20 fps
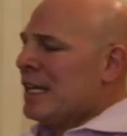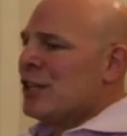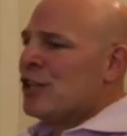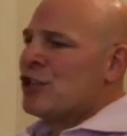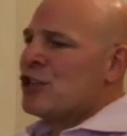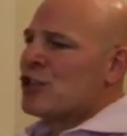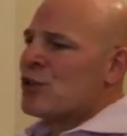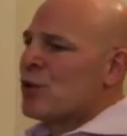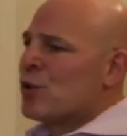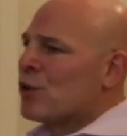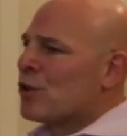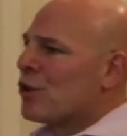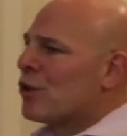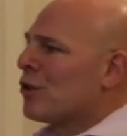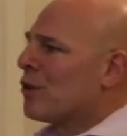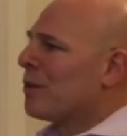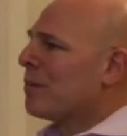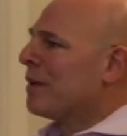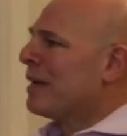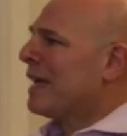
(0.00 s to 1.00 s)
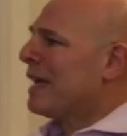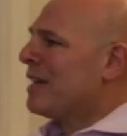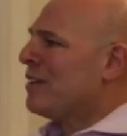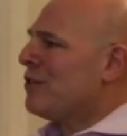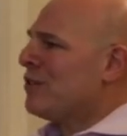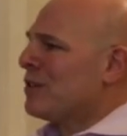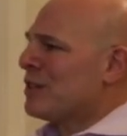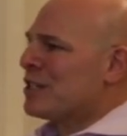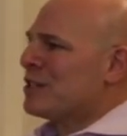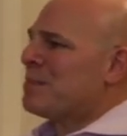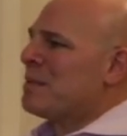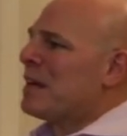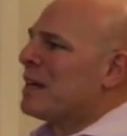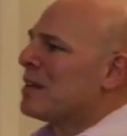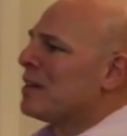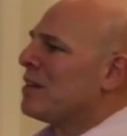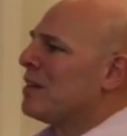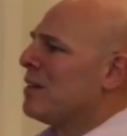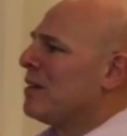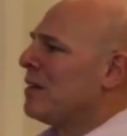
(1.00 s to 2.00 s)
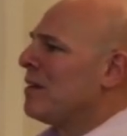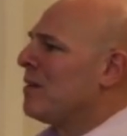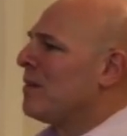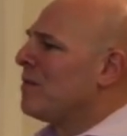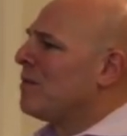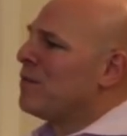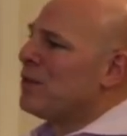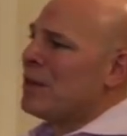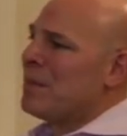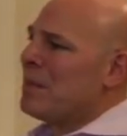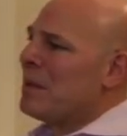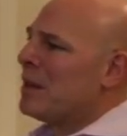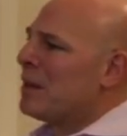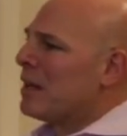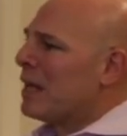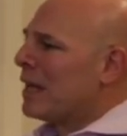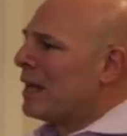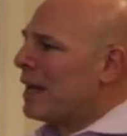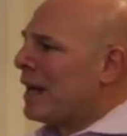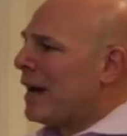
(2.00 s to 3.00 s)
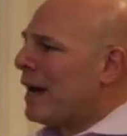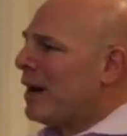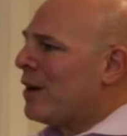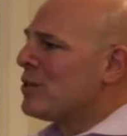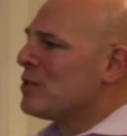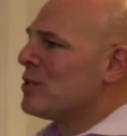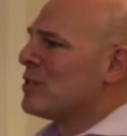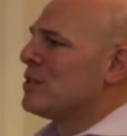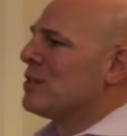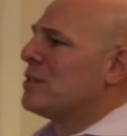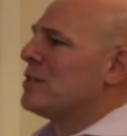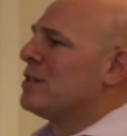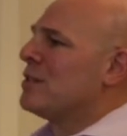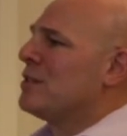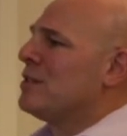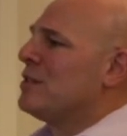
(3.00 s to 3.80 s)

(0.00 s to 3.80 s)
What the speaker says: In the short term, can you expect to flip it like a house?